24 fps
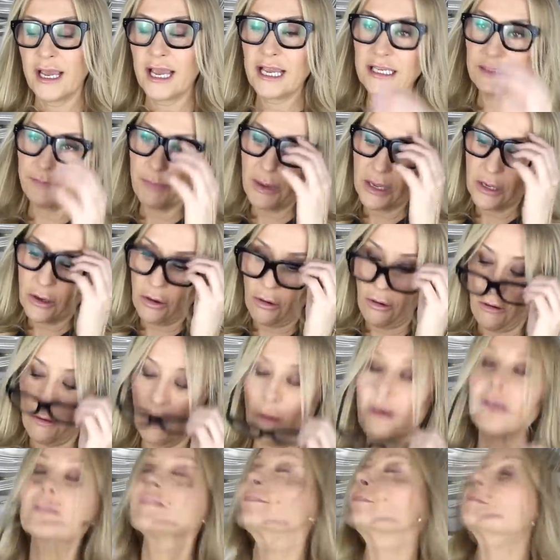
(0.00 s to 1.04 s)
is
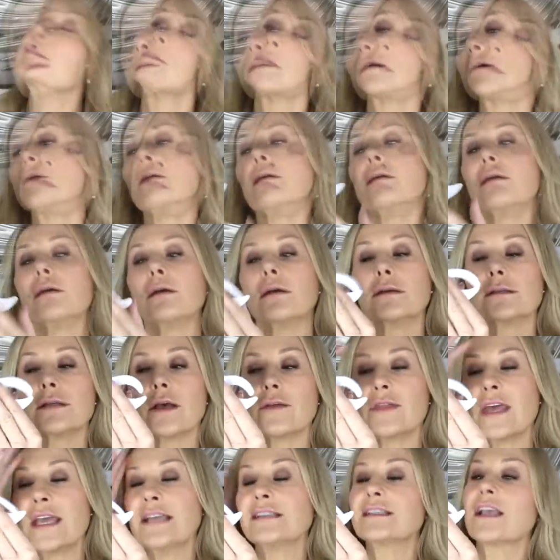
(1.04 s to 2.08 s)
because,
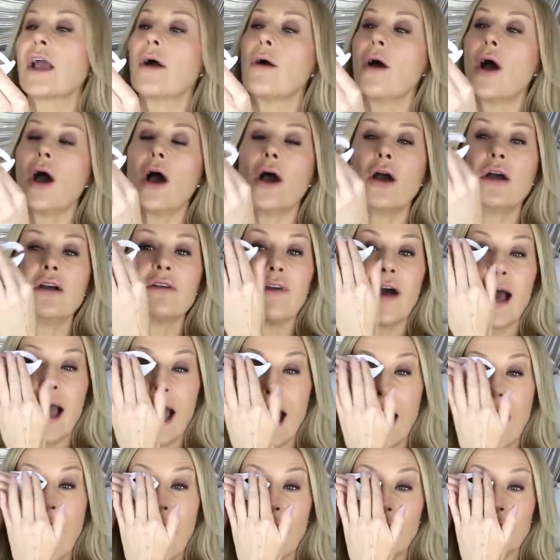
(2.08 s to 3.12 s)
so these go
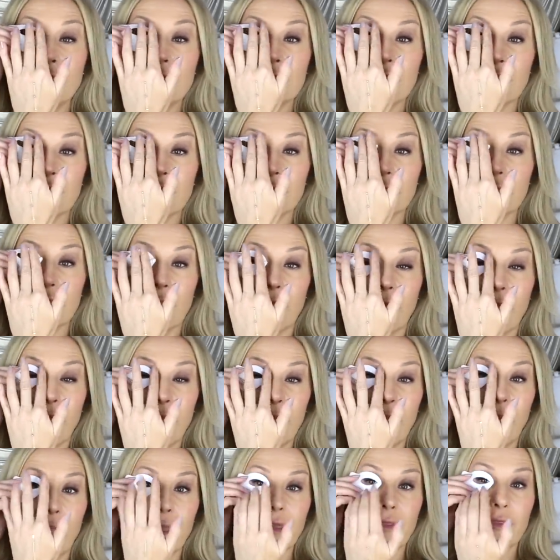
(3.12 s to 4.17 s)
over and under the
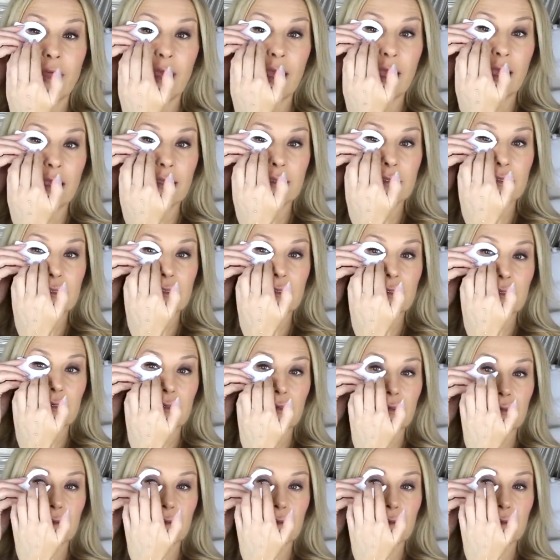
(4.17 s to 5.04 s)
eye like this.